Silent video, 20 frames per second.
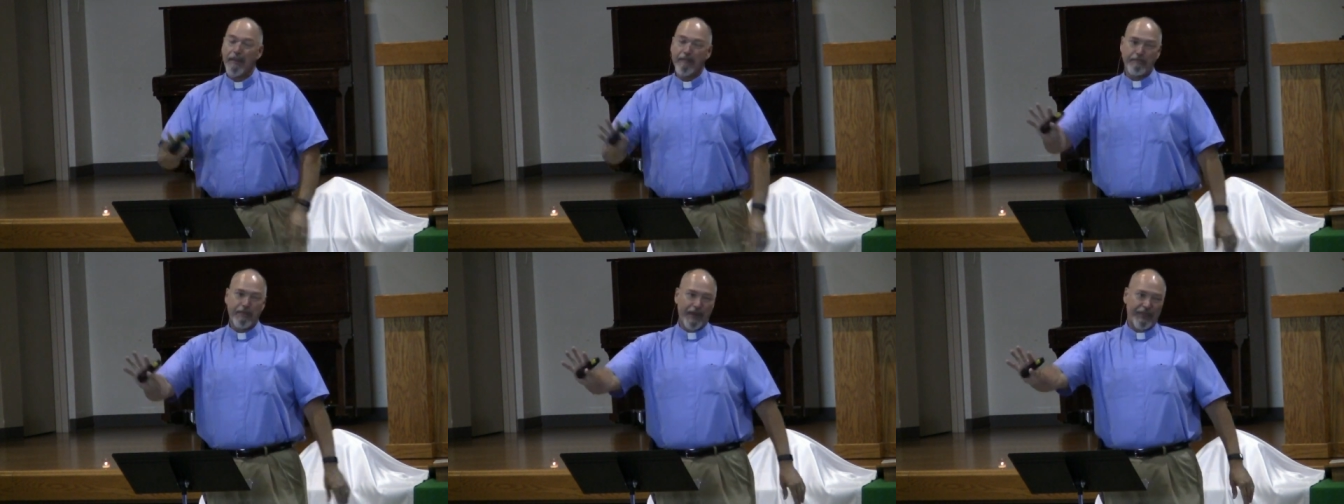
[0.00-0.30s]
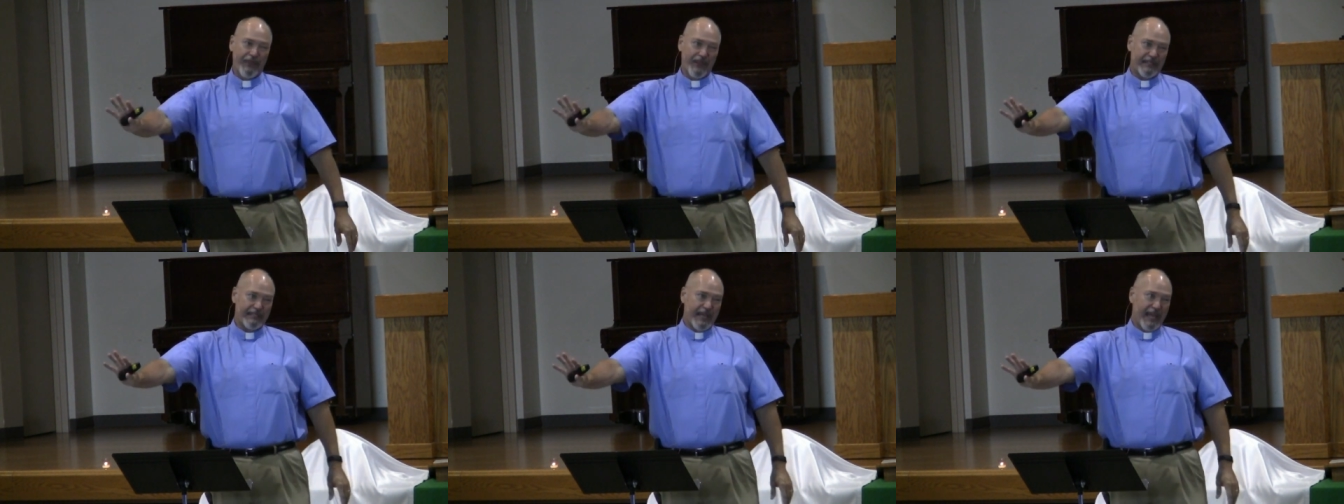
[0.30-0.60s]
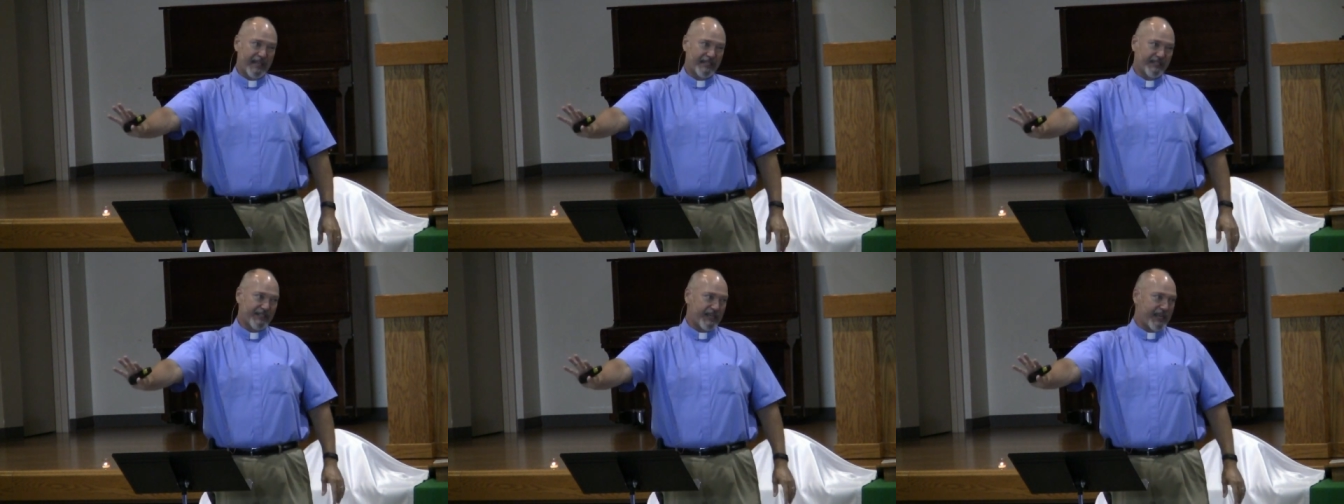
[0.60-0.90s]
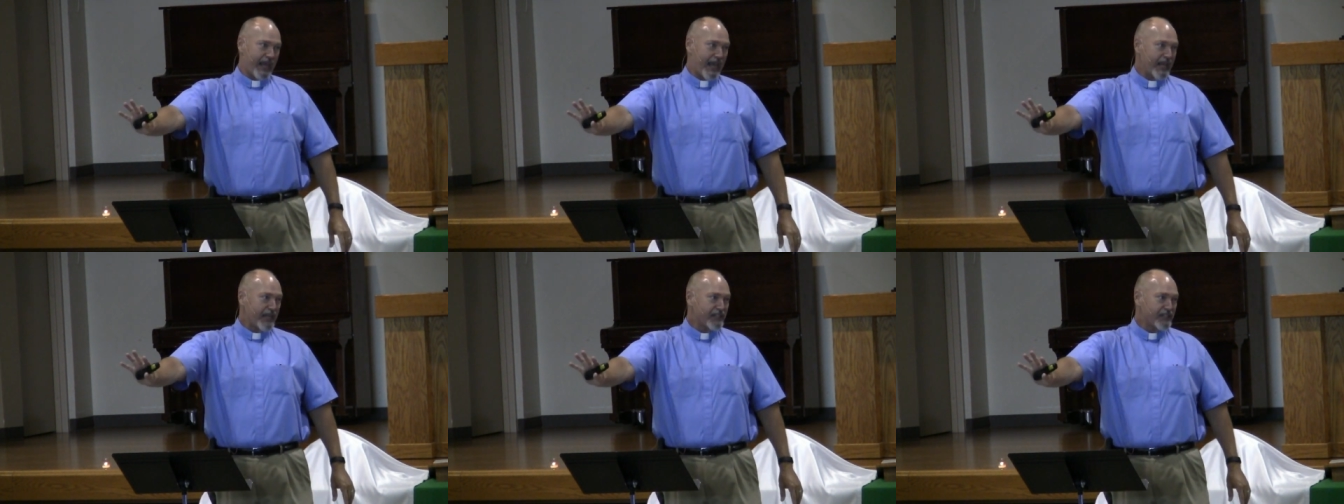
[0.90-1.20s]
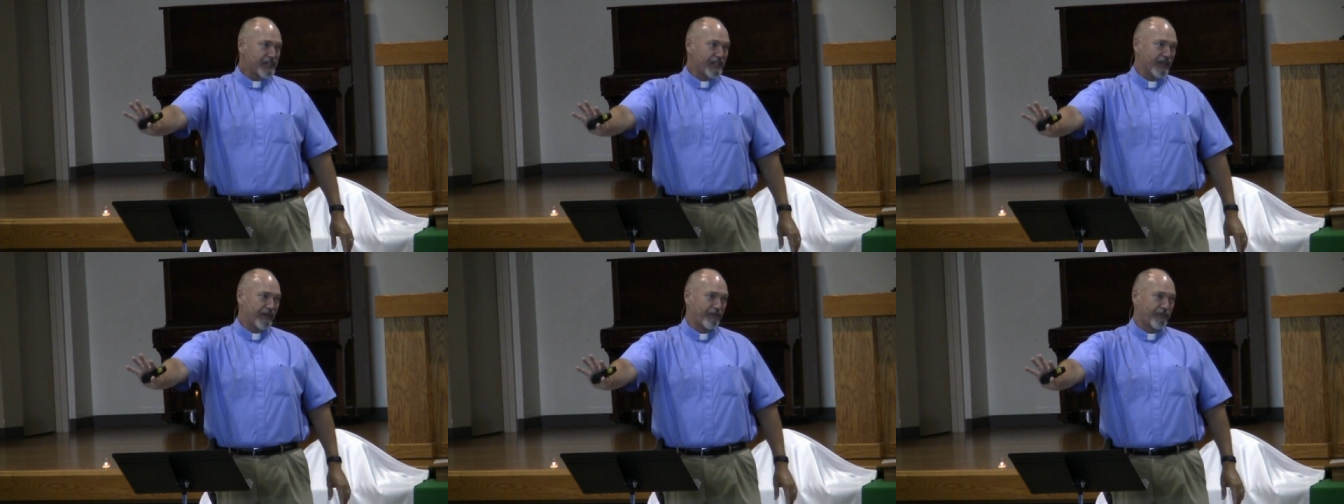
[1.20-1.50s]
but the
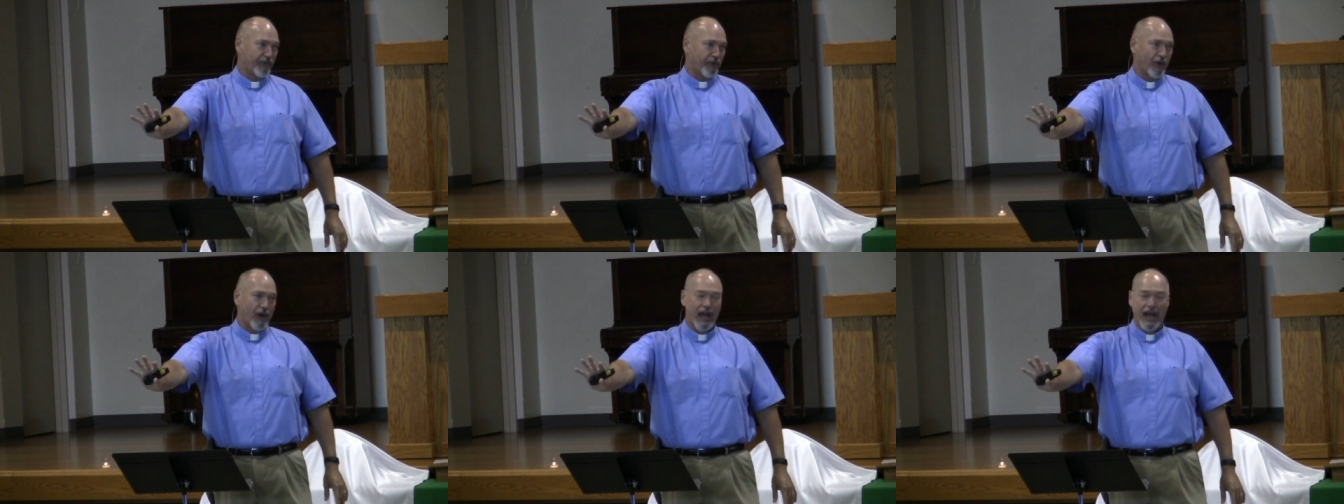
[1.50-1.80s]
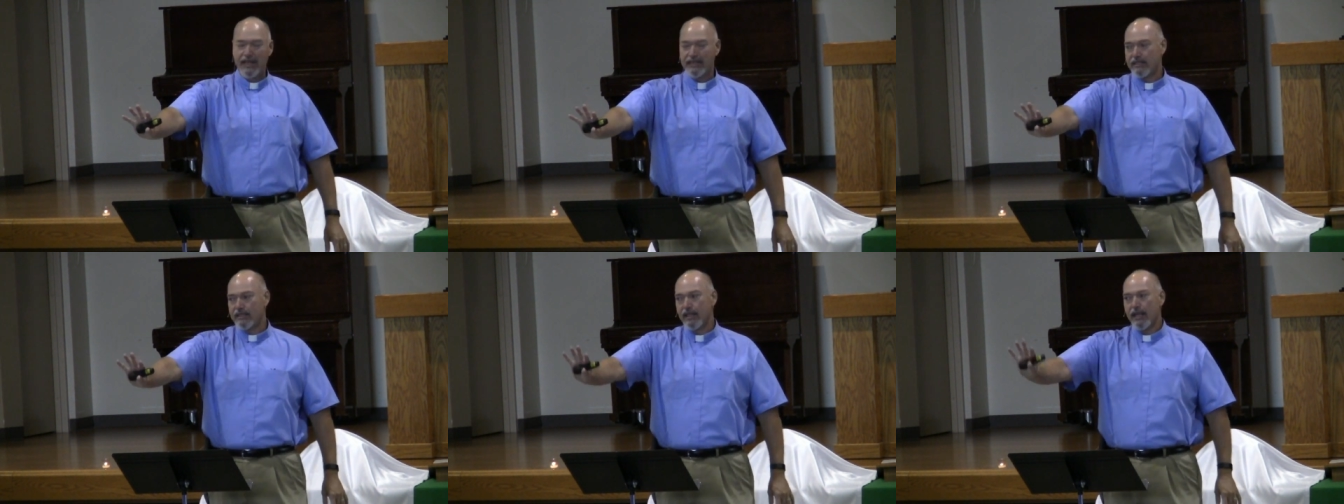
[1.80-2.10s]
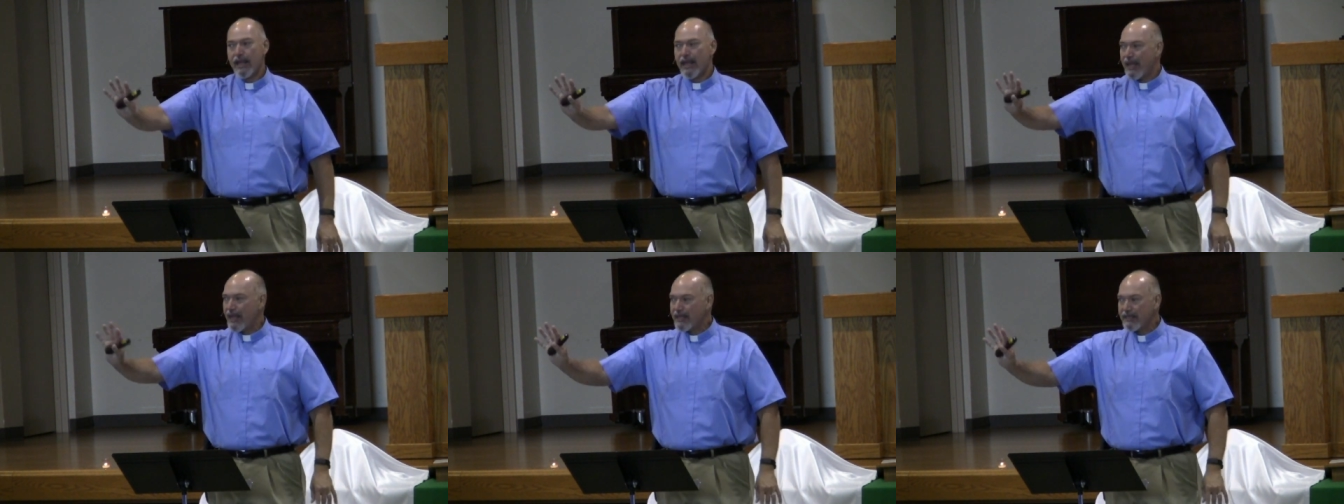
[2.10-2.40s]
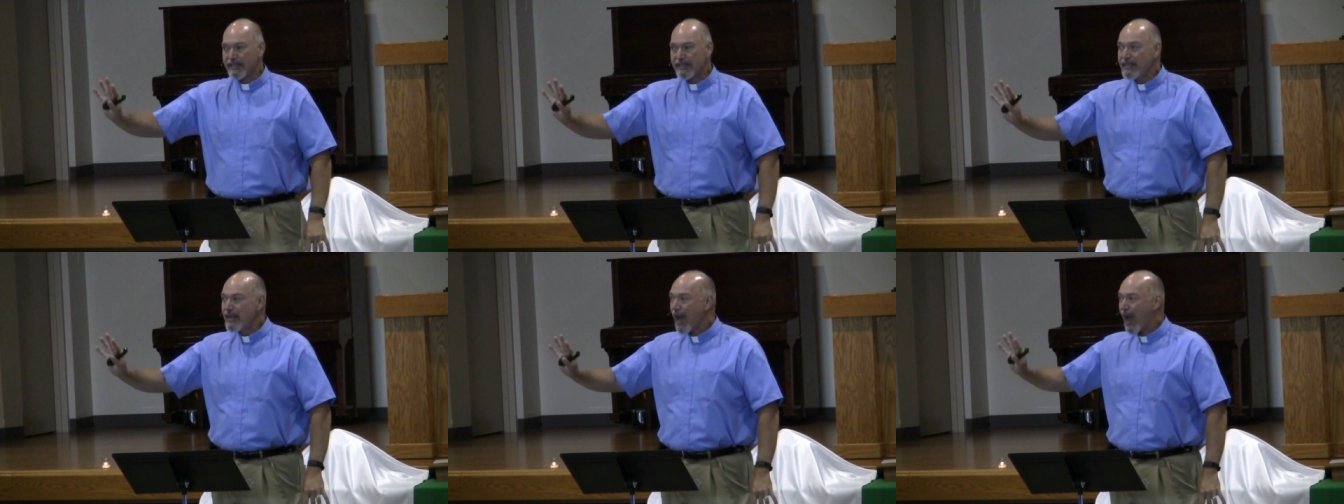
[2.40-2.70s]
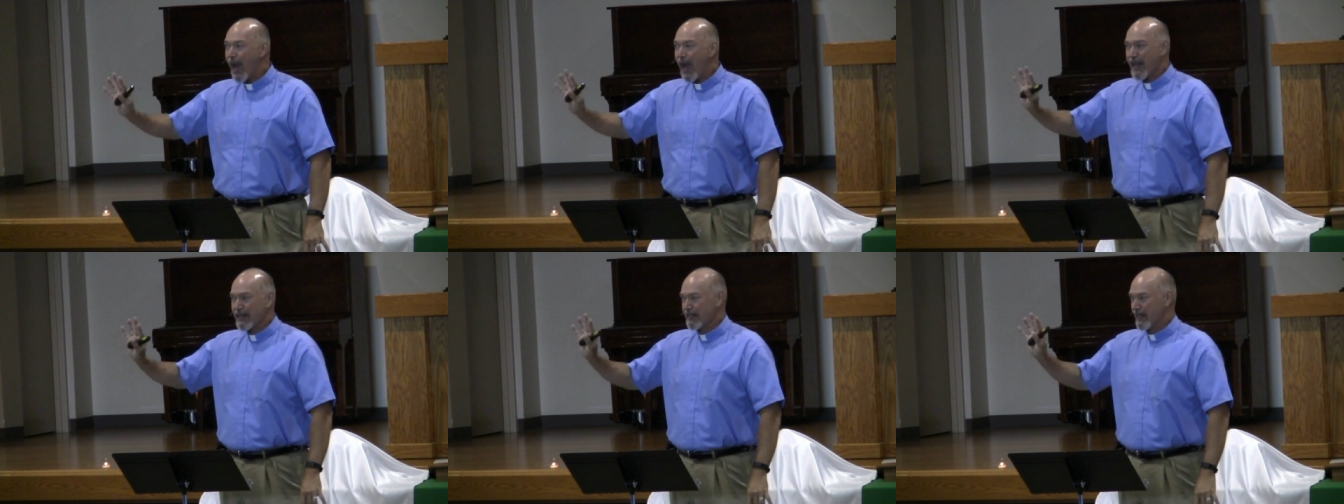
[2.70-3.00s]
destination for us is
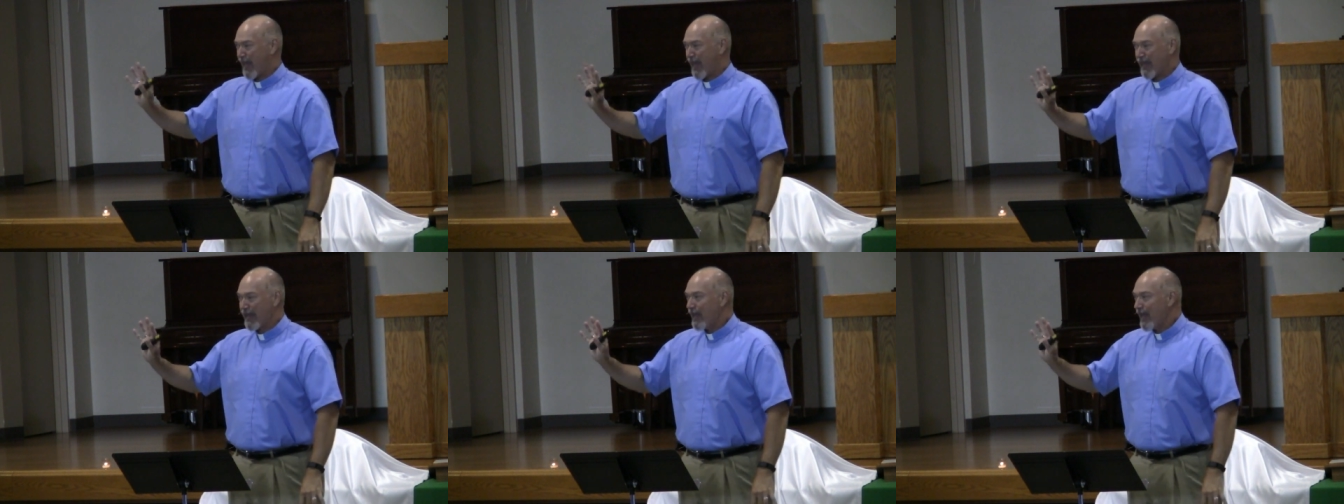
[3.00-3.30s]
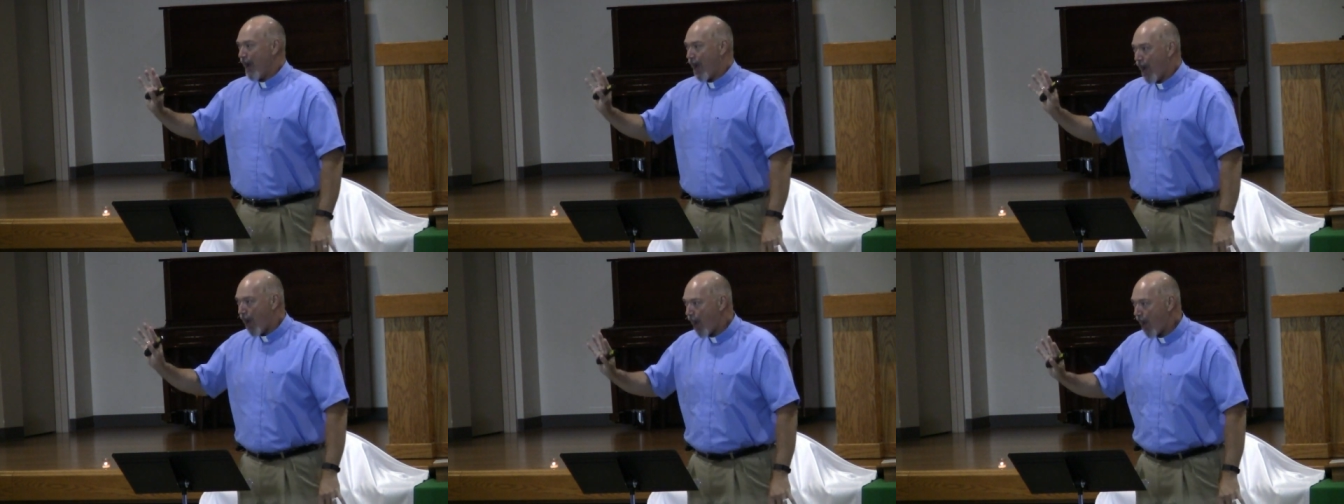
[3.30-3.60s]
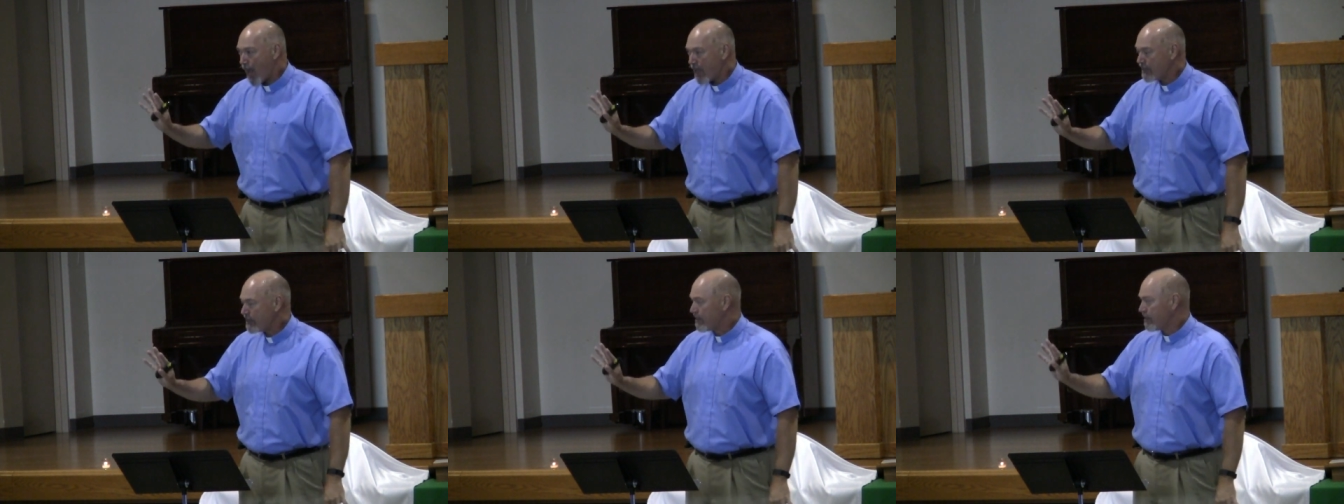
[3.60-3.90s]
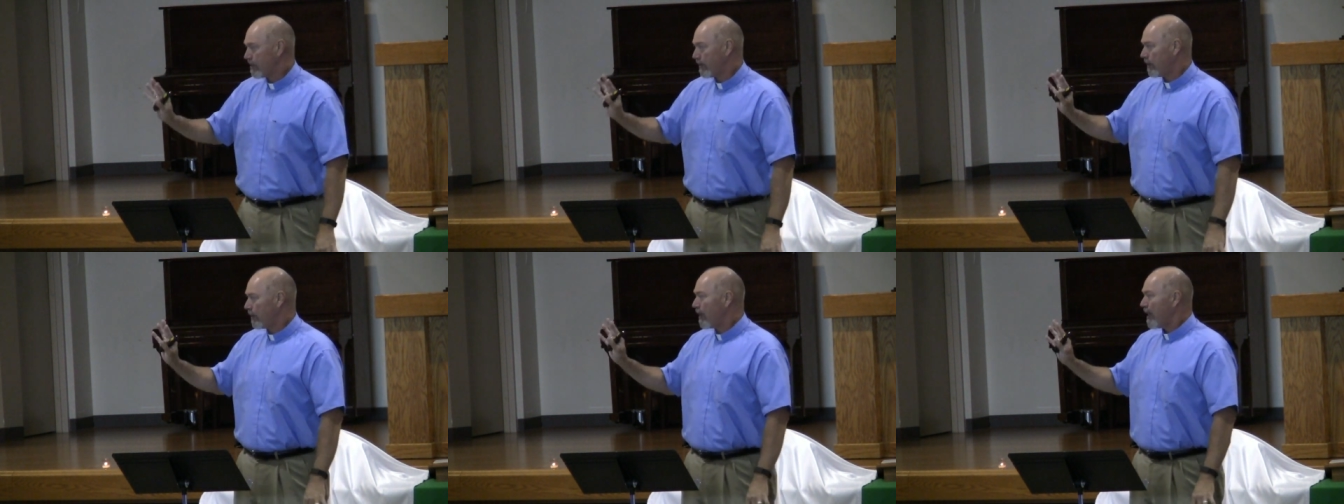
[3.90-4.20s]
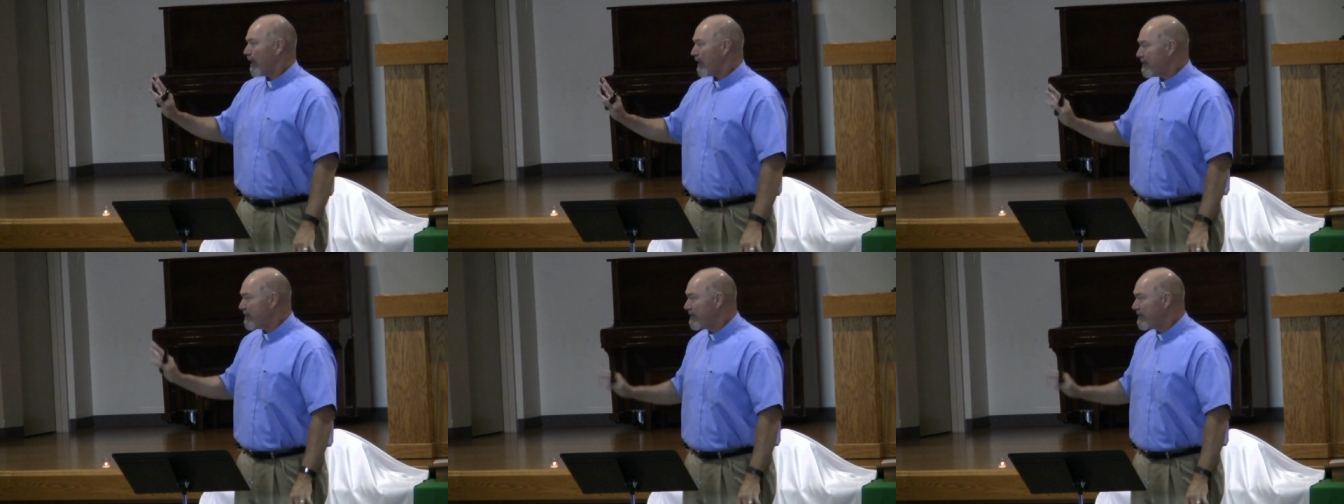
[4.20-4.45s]
not a hostile,